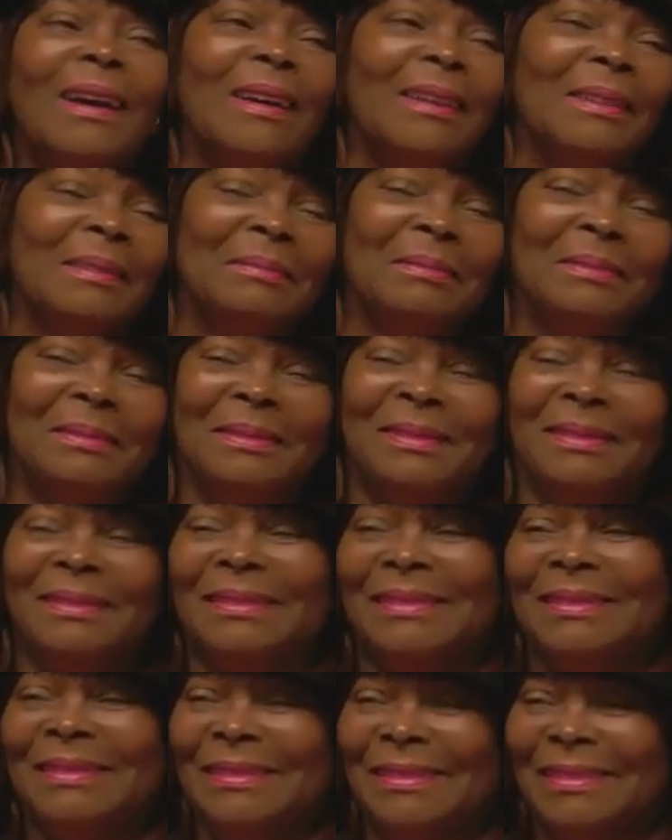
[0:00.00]

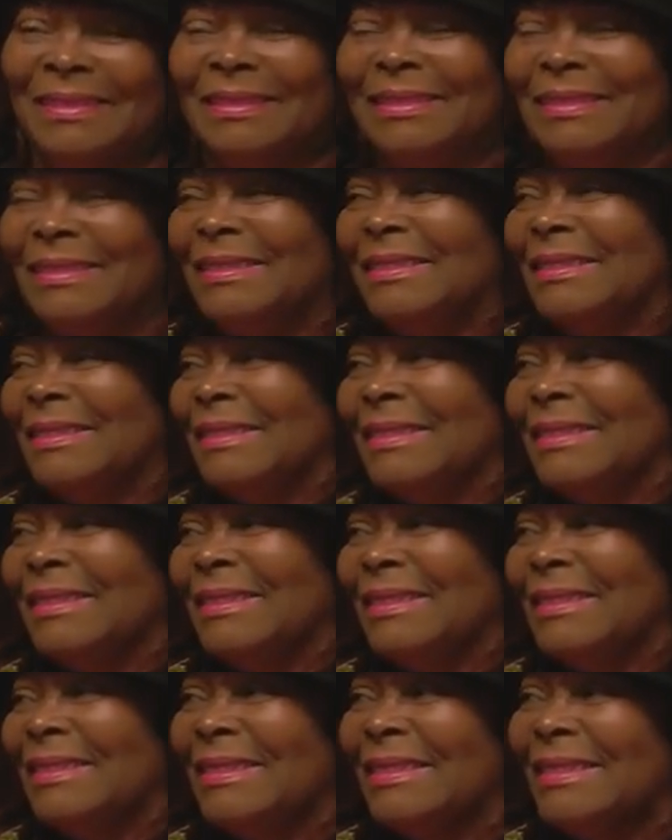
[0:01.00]

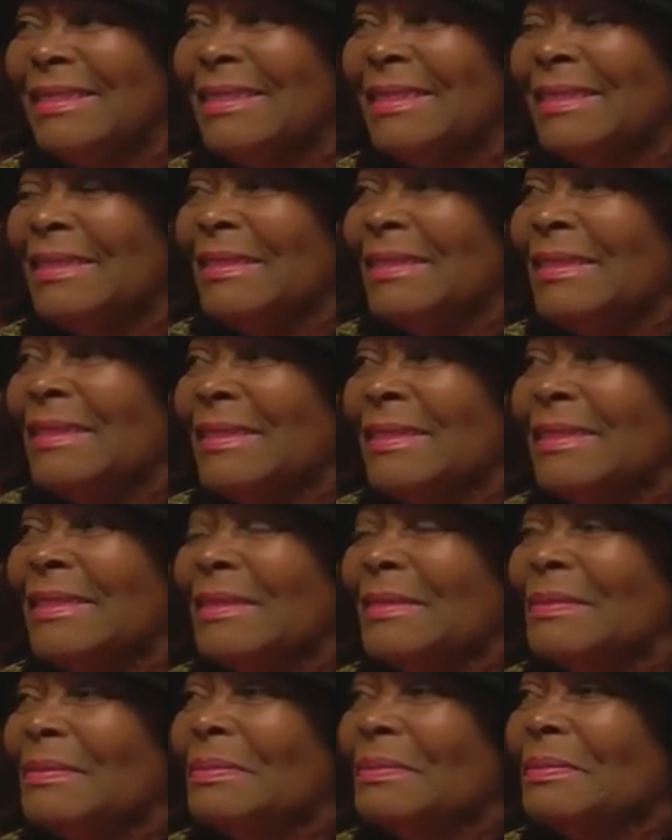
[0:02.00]

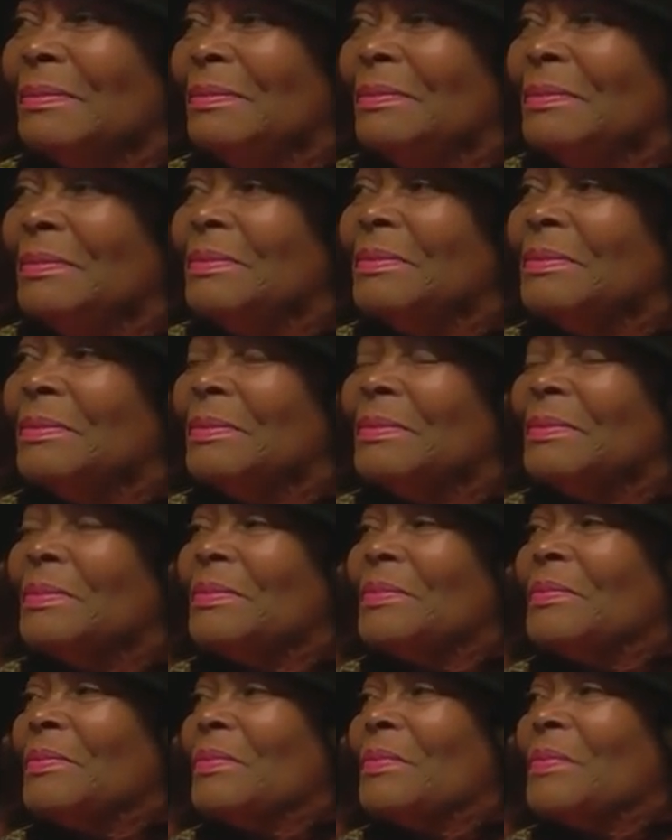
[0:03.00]

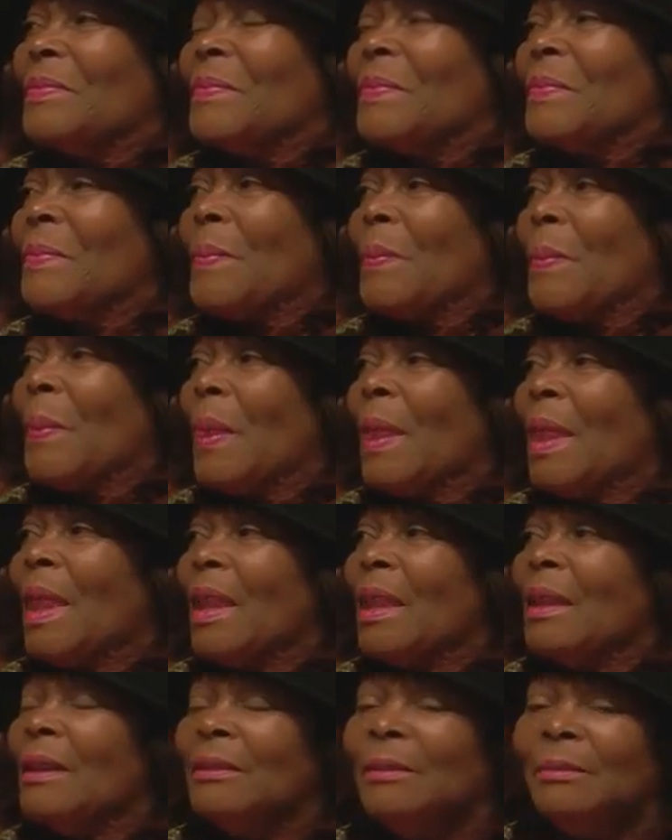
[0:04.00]

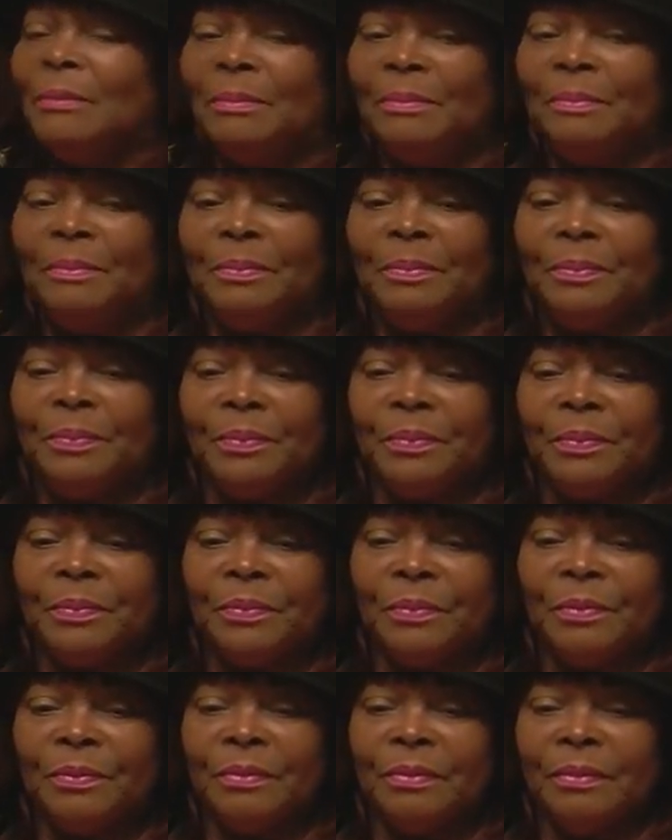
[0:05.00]

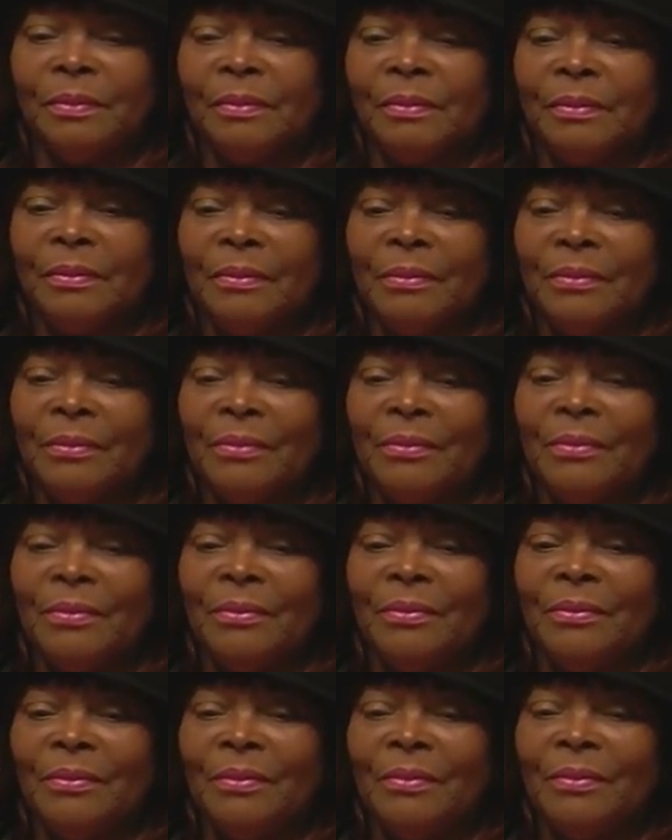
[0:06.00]

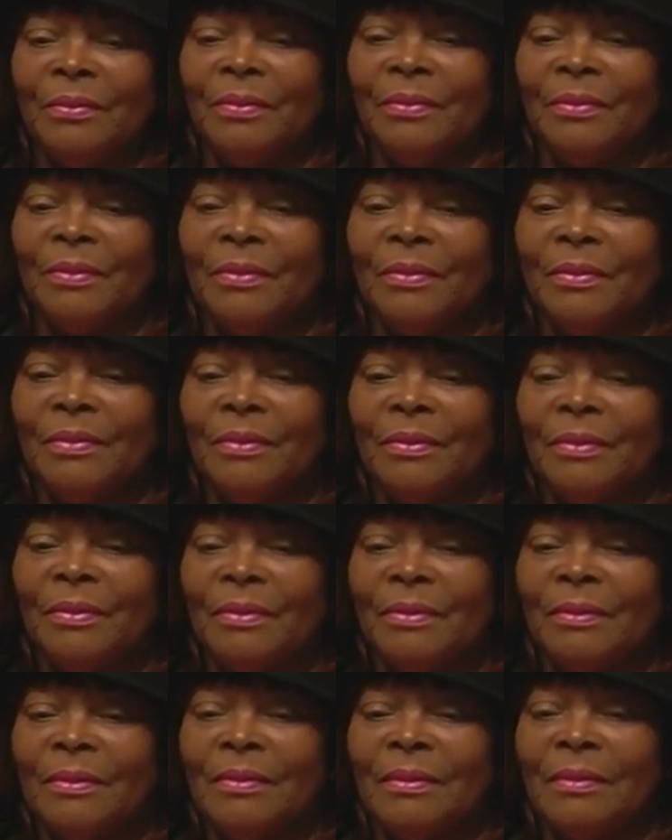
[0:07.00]
[no speech]